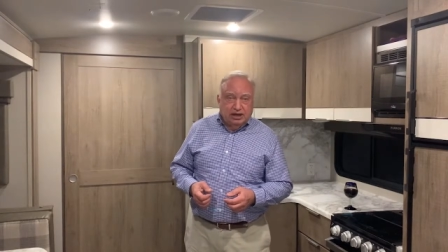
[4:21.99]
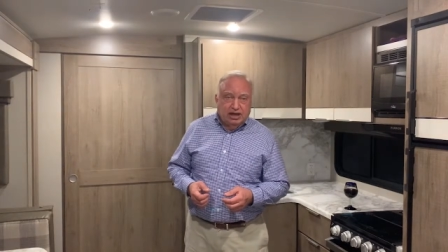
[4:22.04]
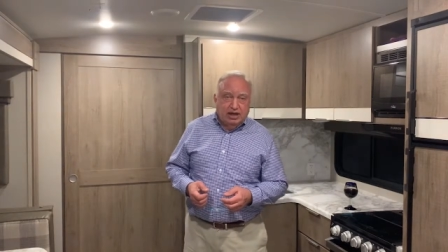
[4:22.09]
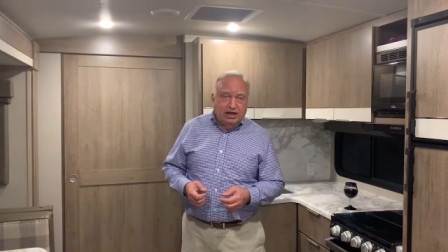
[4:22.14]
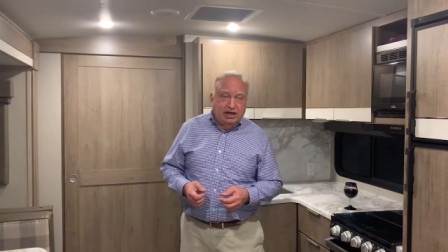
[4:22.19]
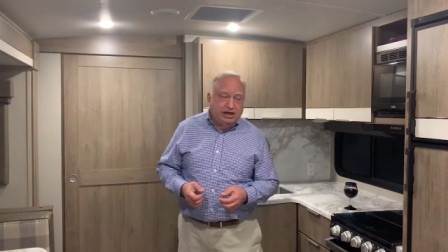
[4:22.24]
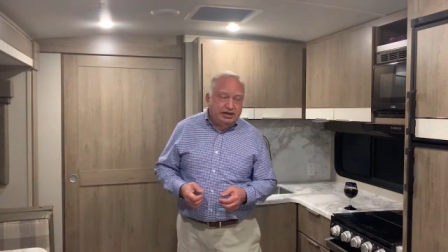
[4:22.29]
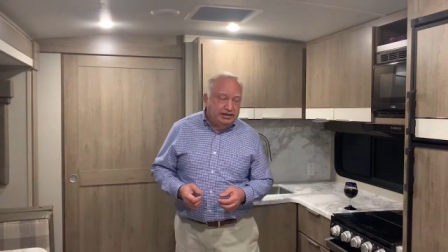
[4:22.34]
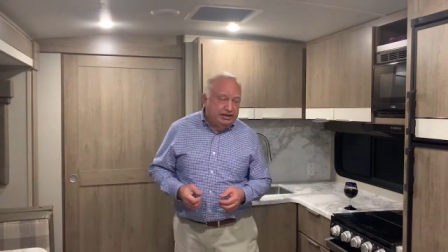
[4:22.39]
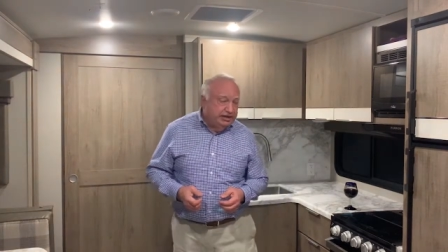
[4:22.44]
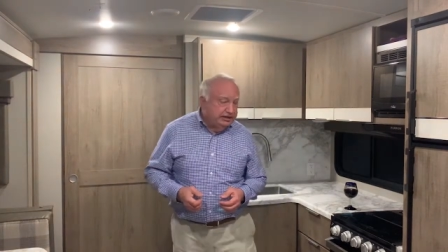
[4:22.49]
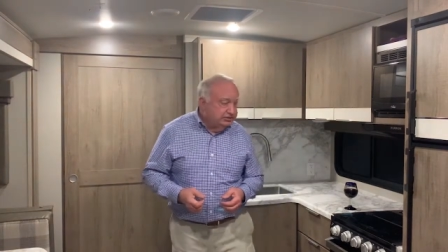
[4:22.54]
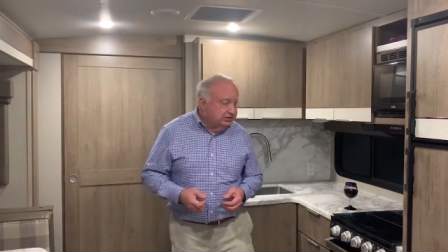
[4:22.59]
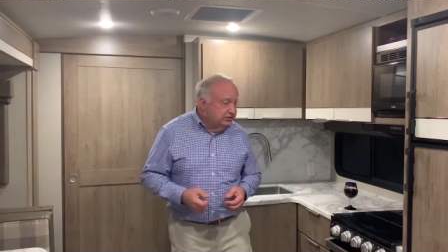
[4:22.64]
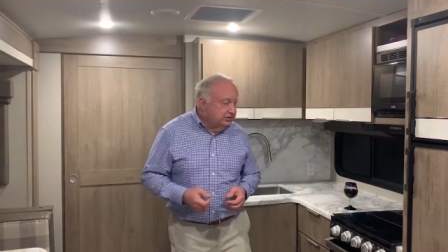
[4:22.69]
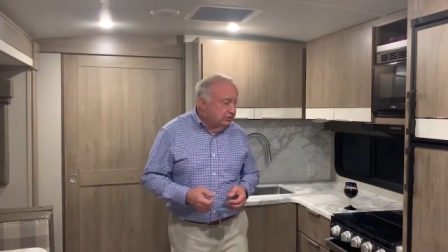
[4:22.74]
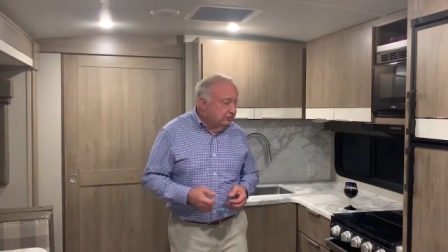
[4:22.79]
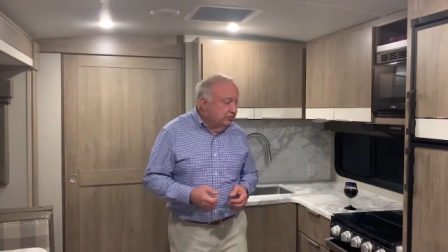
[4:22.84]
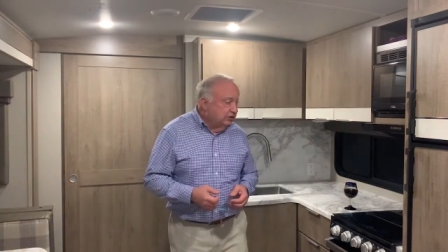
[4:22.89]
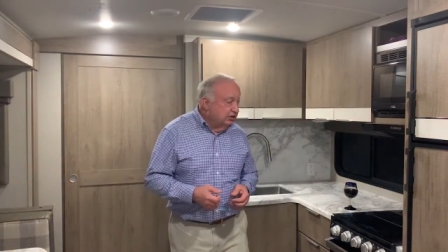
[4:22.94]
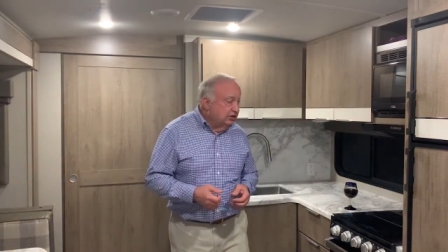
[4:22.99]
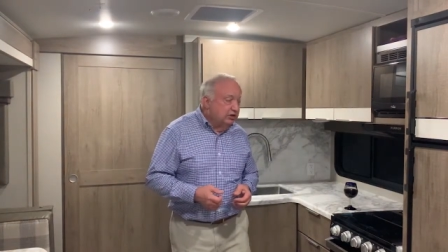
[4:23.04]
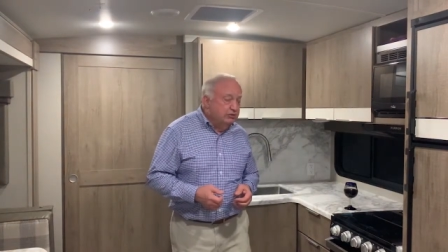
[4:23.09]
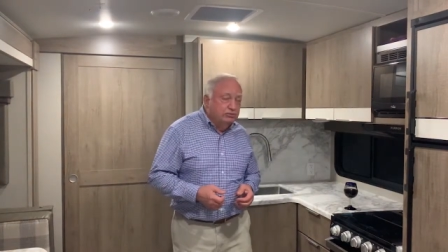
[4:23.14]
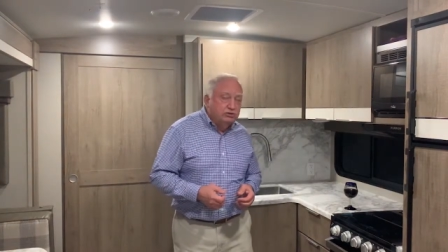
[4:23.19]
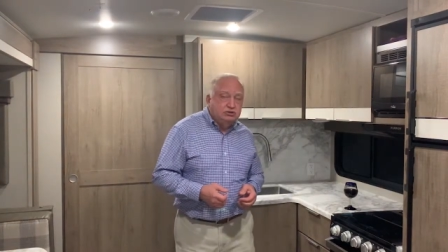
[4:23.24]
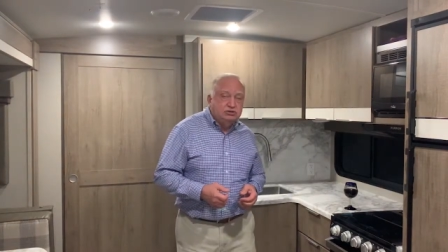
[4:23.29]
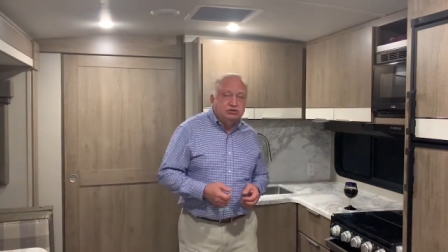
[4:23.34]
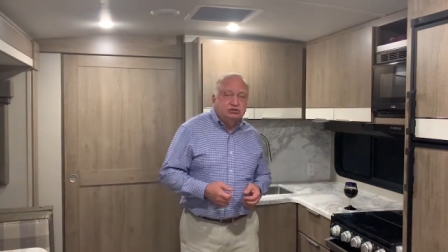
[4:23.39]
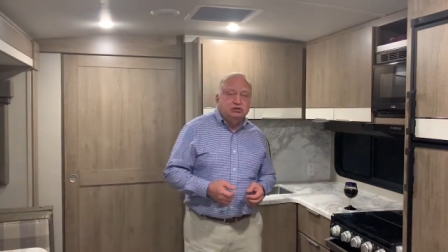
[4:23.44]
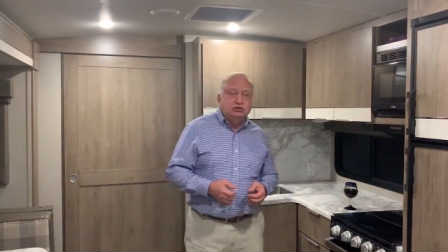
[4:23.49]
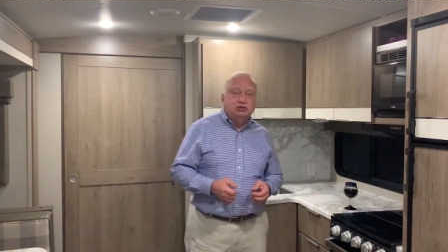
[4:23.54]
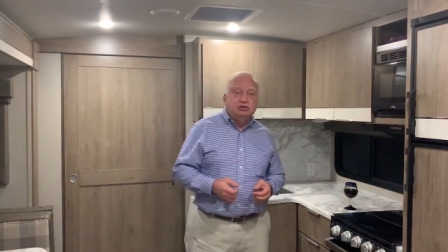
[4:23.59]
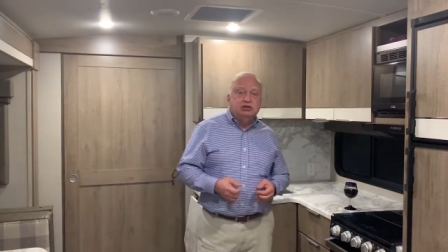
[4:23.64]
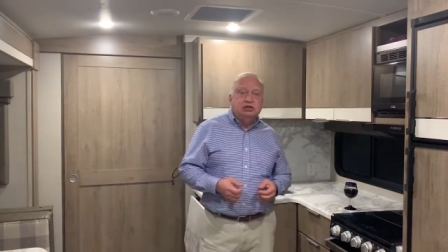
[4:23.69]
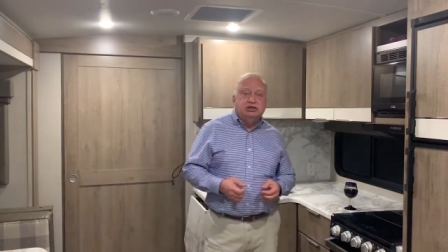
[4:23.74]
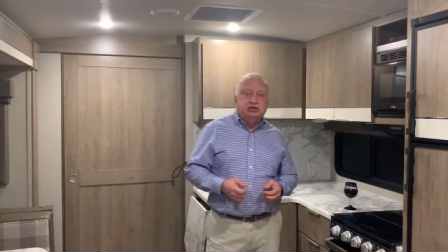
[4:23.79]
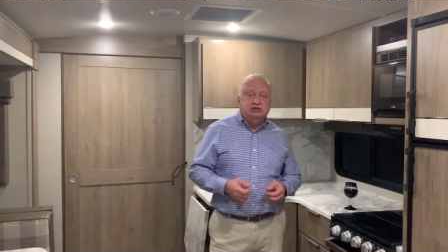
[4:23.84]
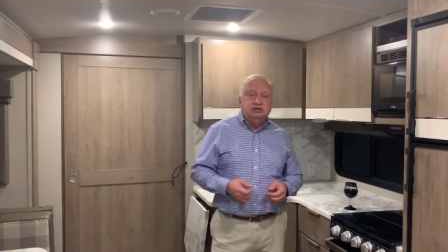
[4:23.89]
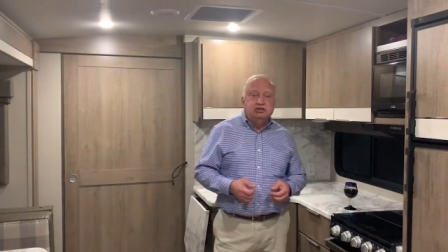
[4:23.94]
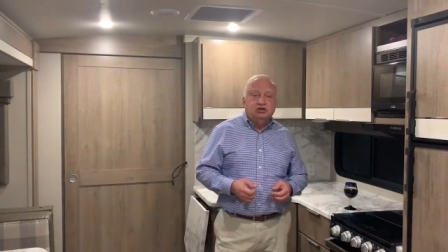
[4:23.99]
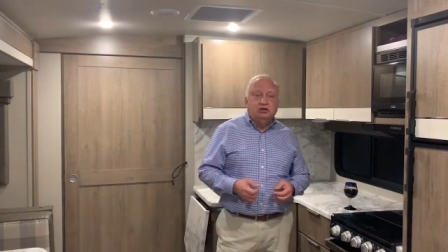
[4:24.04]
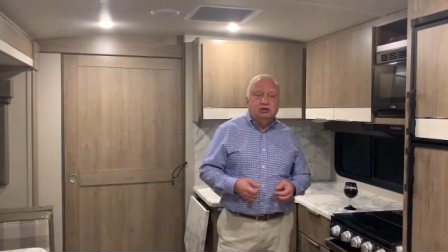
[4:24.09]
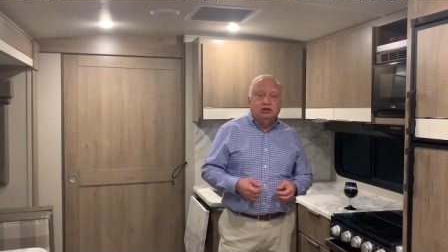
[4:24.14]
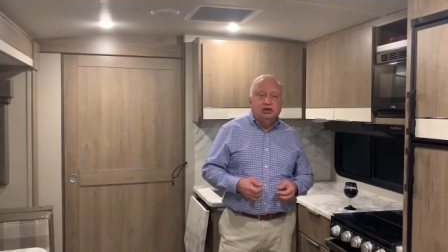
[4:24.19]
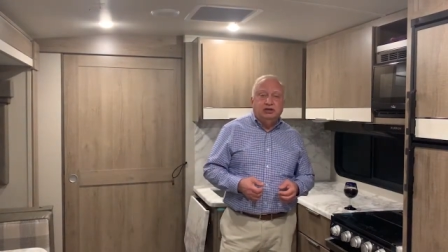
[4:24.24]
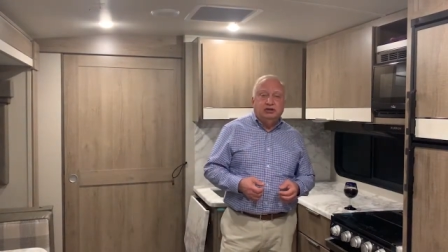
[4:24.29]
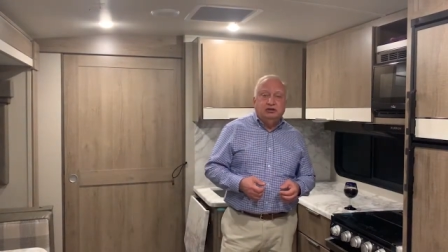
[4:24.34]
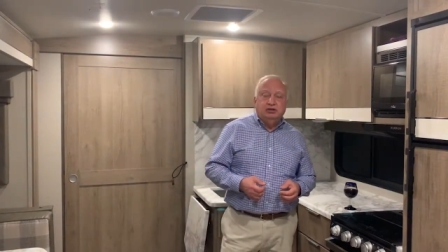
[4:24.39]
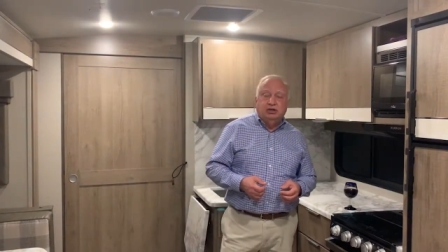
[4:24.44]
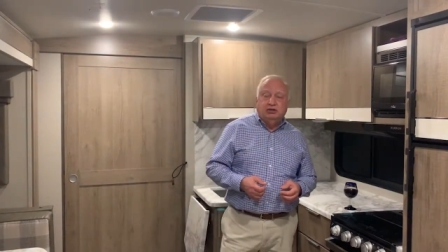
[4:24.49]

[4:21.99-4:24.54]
and that's something that we truly enjoyed.